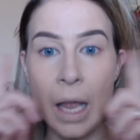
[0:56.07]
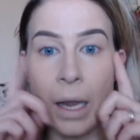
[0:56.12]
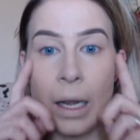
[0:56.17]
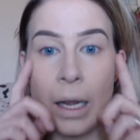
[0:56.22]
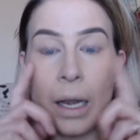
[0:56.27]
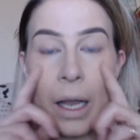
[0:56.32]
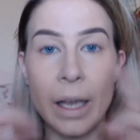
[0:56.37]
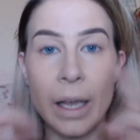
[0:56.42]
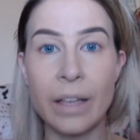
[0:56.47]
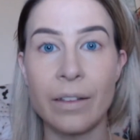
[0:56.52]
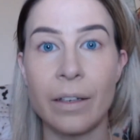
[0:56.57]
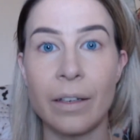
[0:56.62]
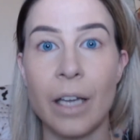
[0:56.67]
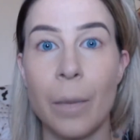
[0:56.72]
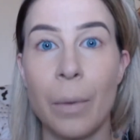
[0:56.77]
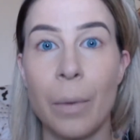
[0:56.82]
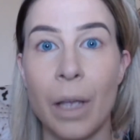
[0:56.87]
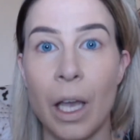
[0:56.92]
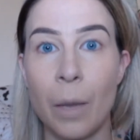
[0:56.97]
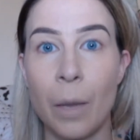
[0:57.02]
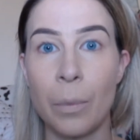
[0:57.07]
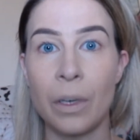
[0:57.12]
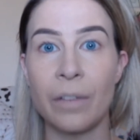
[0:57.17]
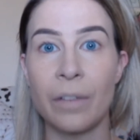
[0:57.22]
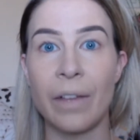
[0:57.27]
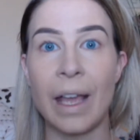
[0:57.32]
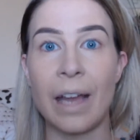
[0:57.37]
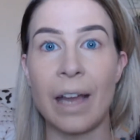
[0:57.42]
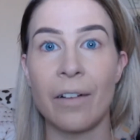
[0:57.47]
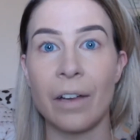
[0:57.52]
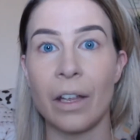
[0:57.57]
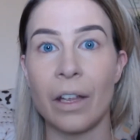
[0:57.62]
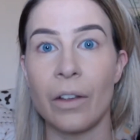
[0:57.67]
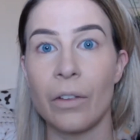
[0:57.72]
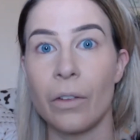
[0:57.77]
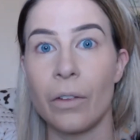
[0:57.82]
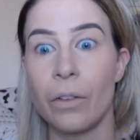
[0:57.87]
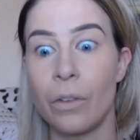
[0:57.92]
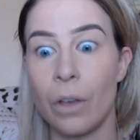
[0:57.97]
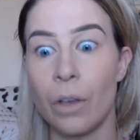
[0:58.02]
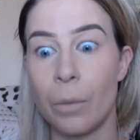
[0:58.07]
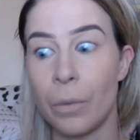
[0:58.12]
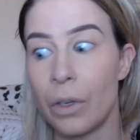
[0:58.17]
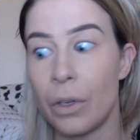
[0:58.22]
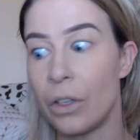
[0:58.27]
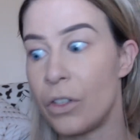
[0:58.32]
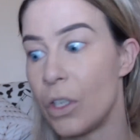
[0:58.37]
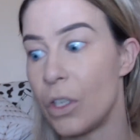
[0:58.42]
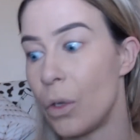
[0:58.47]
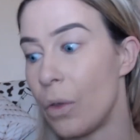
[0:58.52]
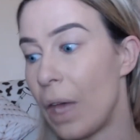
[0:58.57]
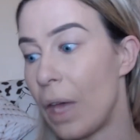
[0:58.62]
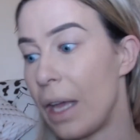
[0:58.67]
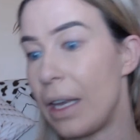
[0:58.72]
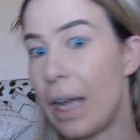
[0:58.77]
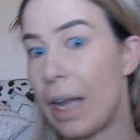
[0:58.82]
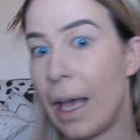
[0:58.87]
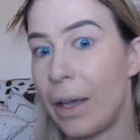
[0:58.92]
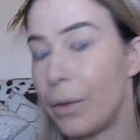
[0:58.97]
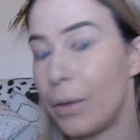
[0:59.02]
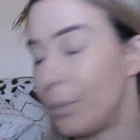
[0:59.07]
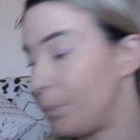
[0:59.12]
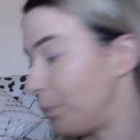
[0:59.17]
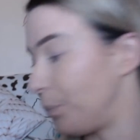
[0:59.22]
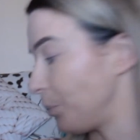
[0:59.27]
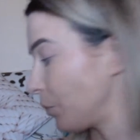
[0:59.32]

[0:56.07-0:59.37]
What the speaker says: lighten up a couple of areas. So I'm going to do that now.